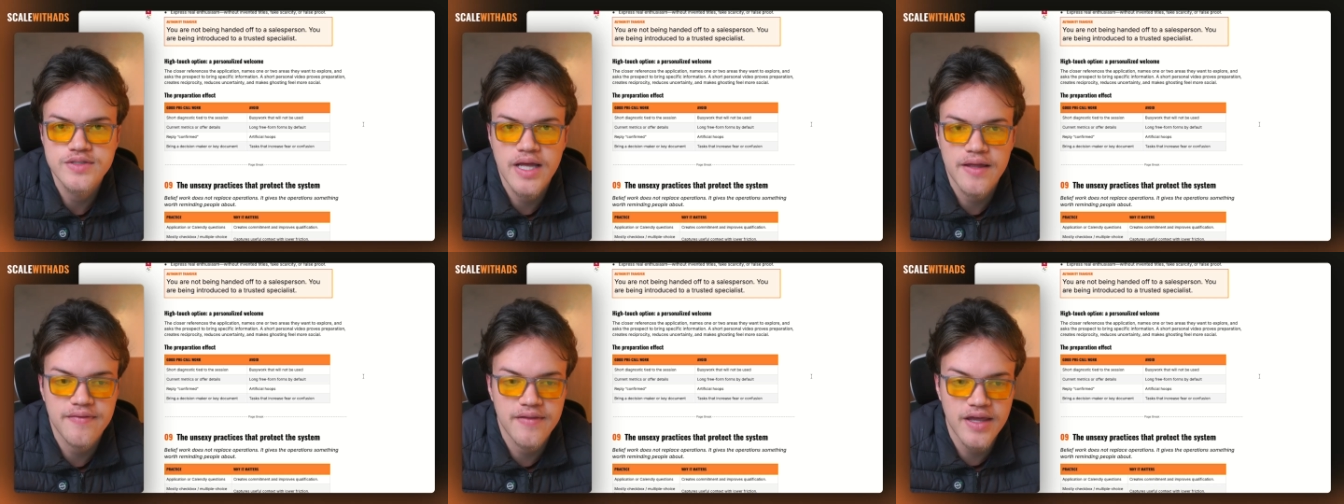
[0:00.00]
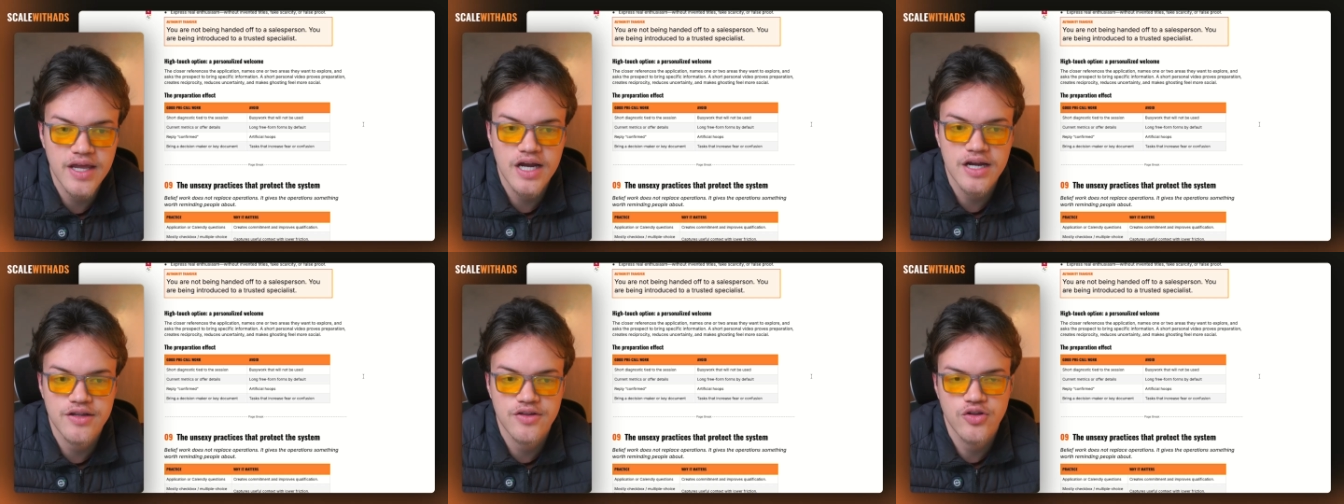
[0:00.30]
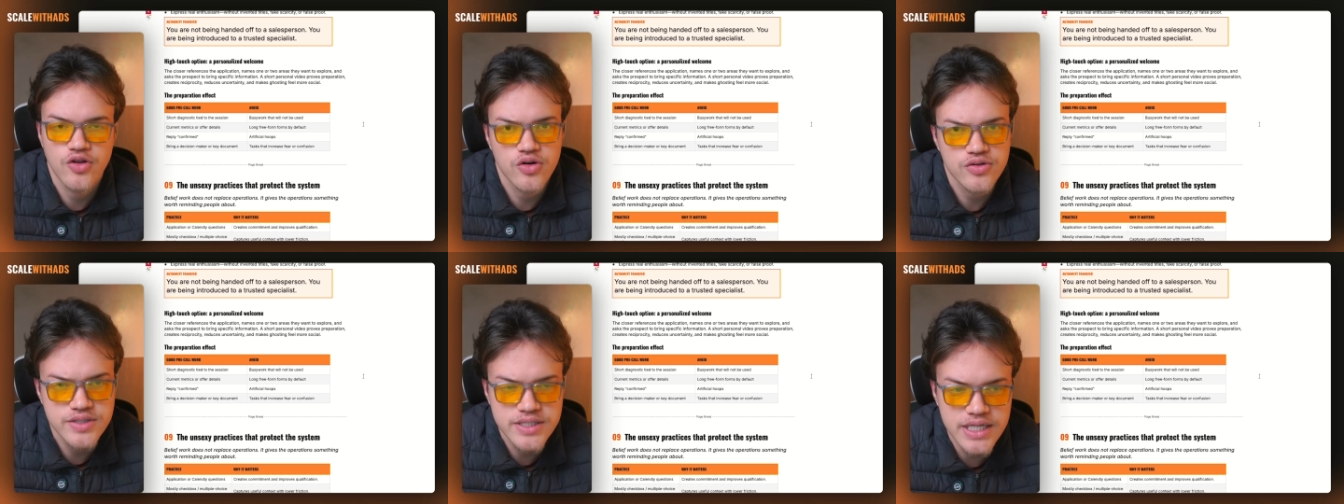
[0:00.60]
that they are in
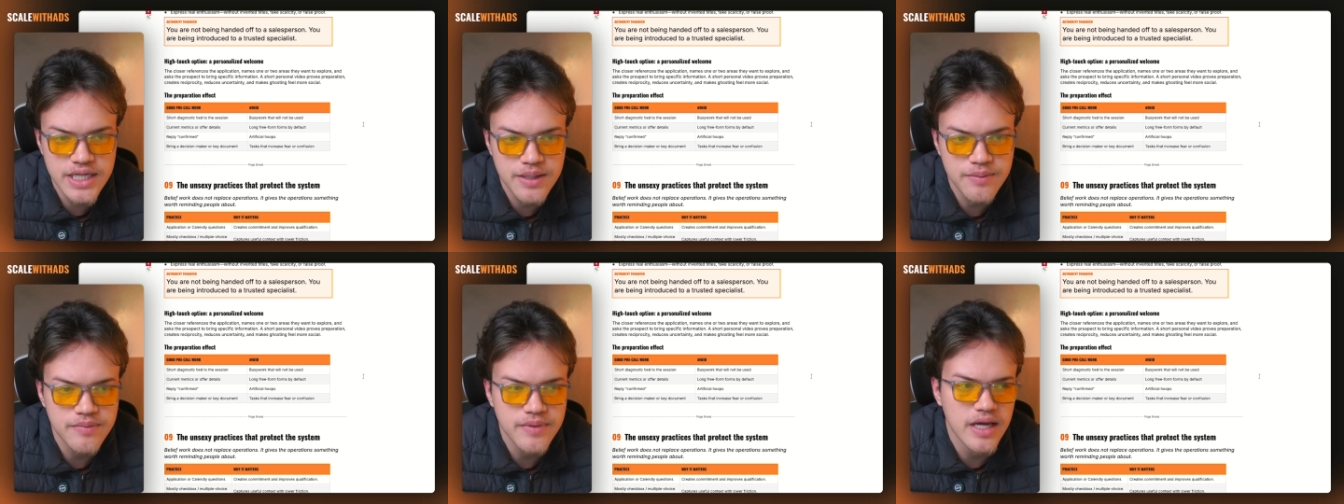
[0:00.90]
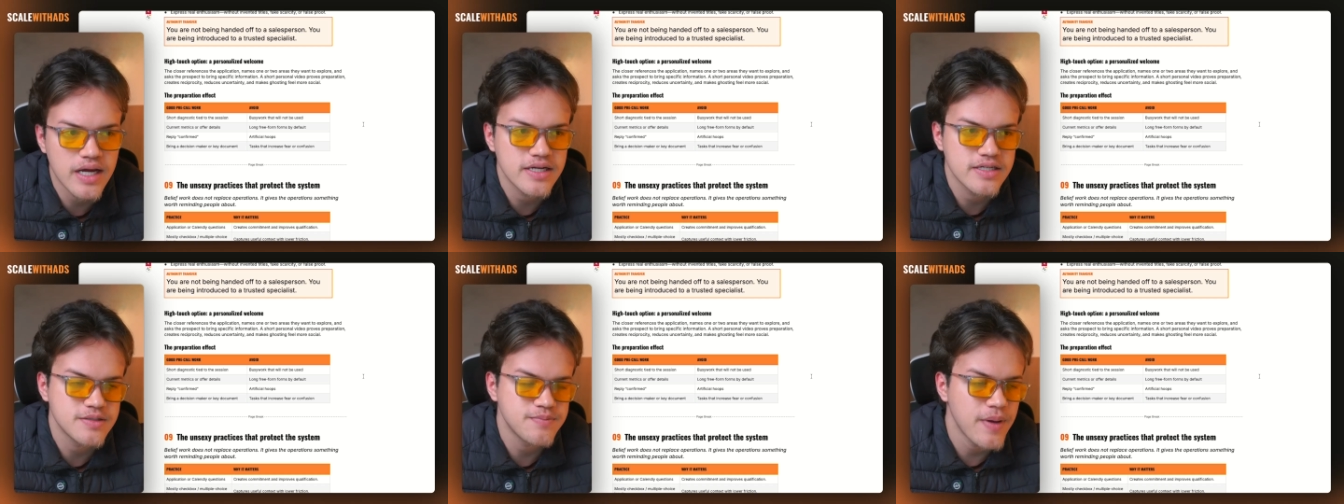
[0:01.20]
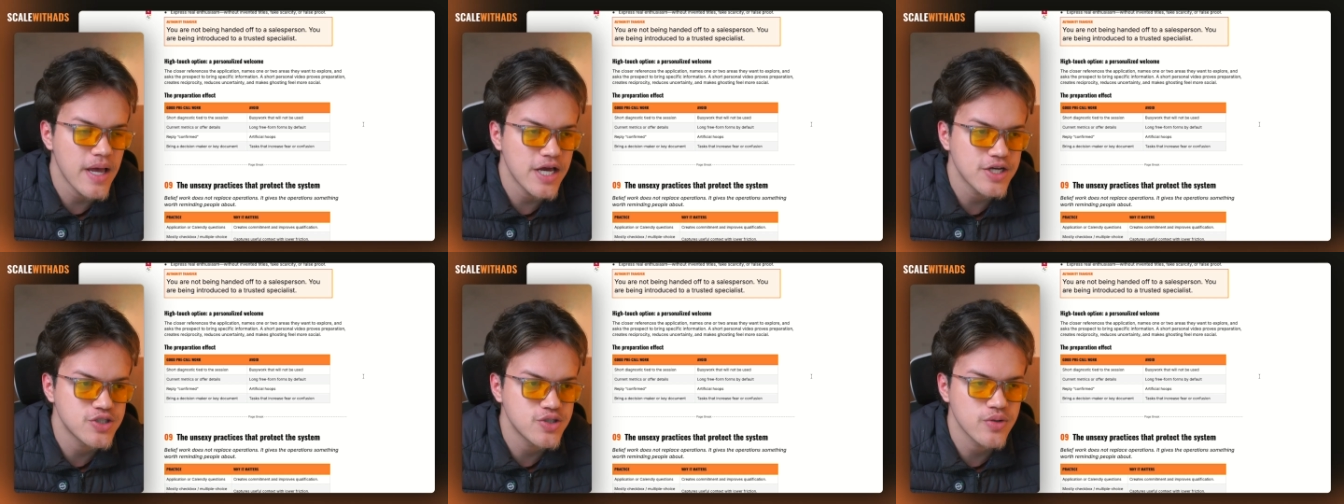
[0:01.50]
your team, they are
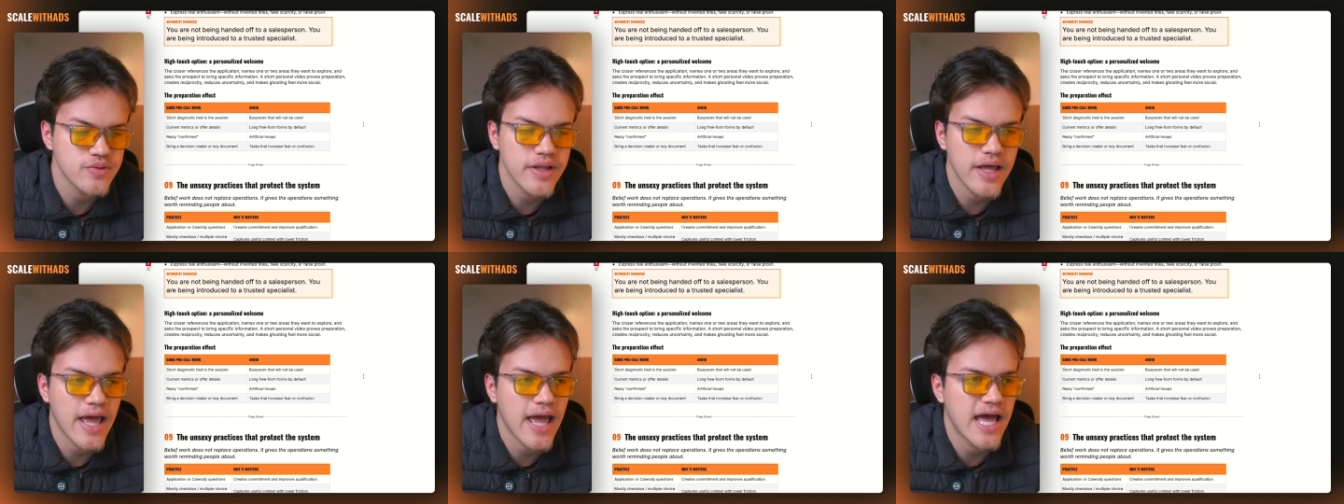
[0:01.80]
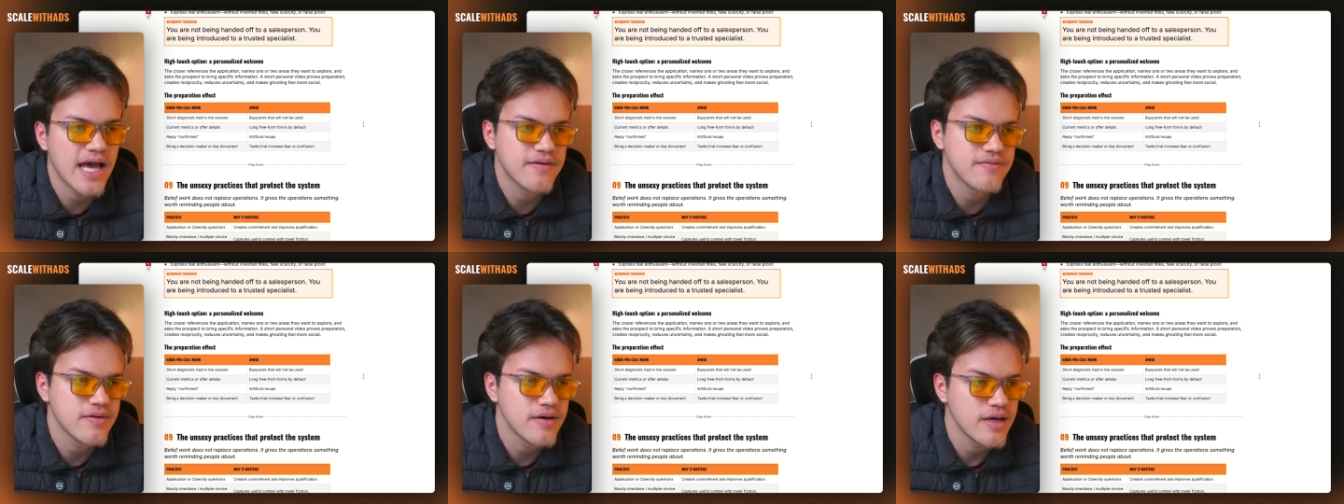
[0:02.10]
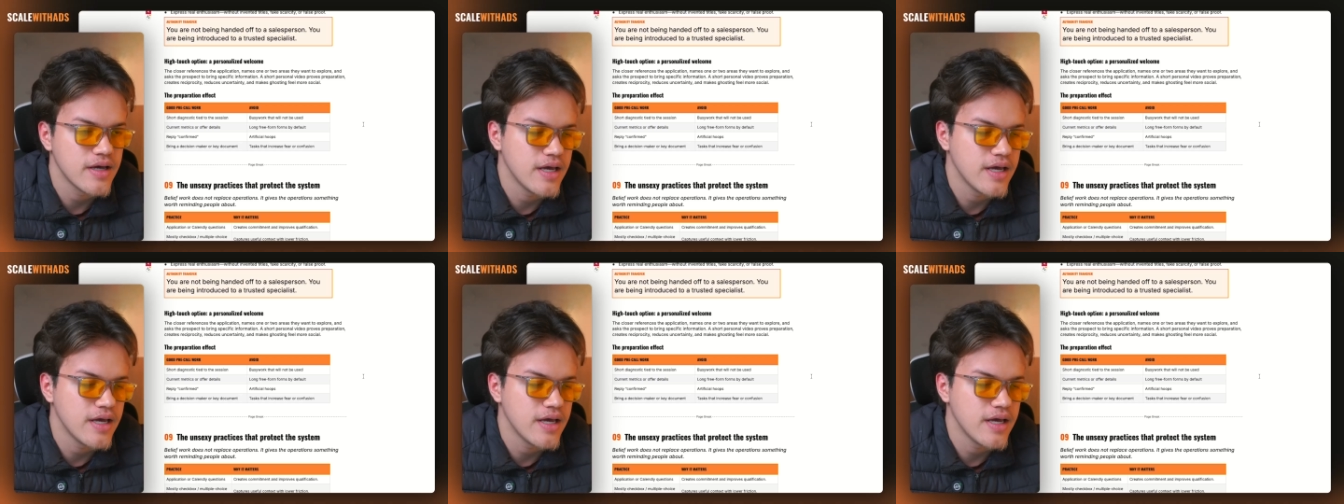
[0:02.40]
special, they have